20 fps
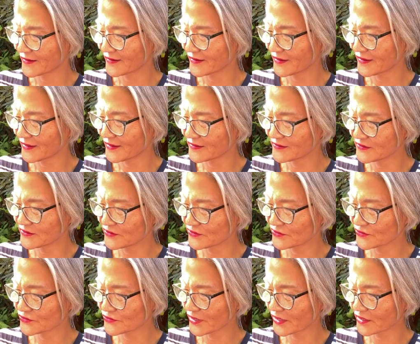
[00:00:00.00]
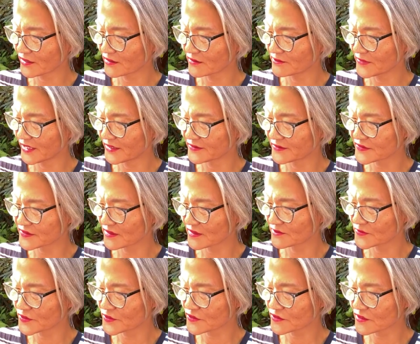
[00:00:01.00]
Can you recommend
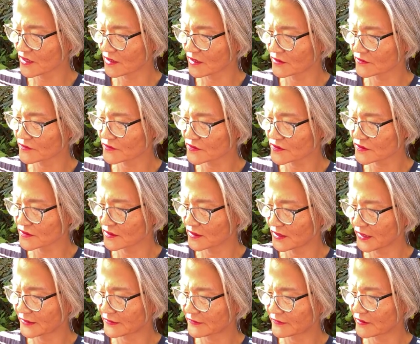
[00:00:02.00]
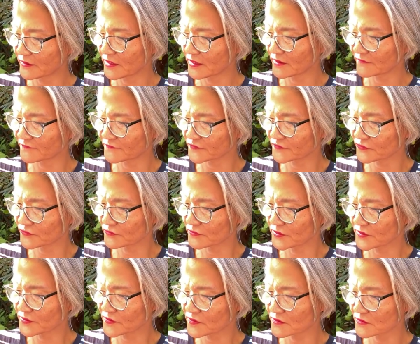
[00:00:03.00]
some songs? I'd love to
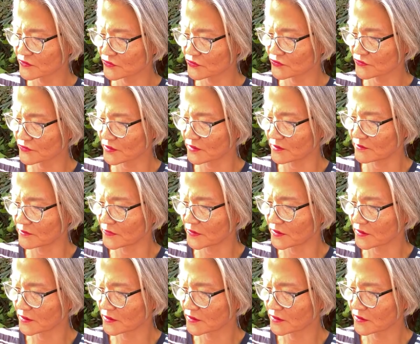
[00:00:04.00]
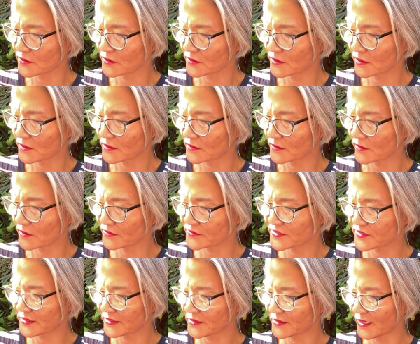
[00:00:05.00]
listen to them. Is
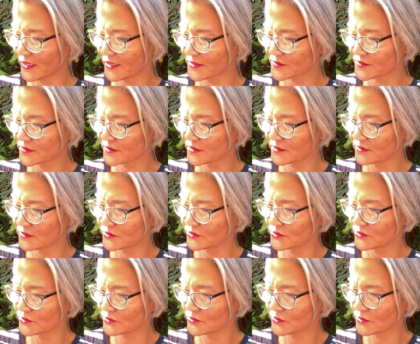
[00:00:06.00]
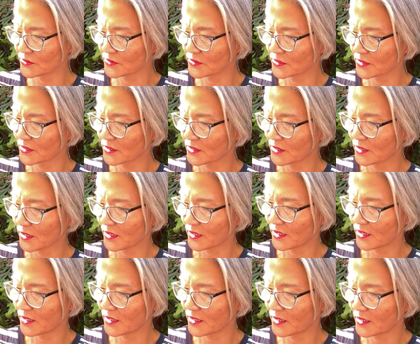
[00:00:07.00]
that asking you?
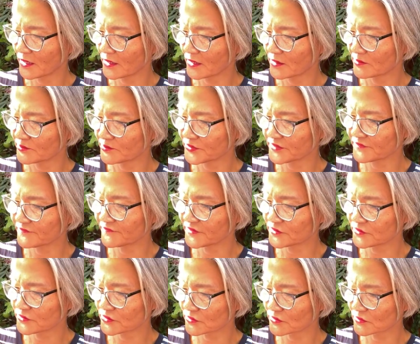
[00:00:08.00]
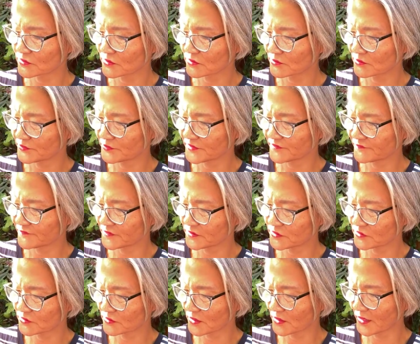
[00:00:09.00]
Bivito,
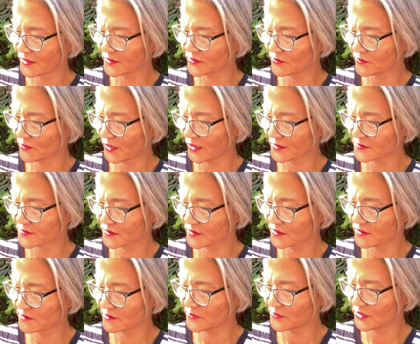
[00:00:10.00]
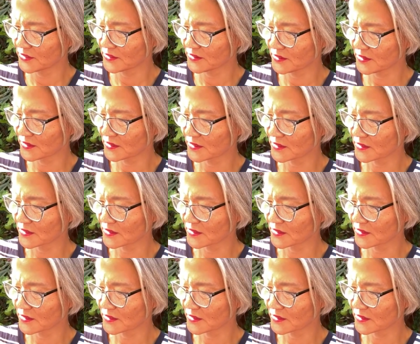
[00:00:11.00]
are you asking me?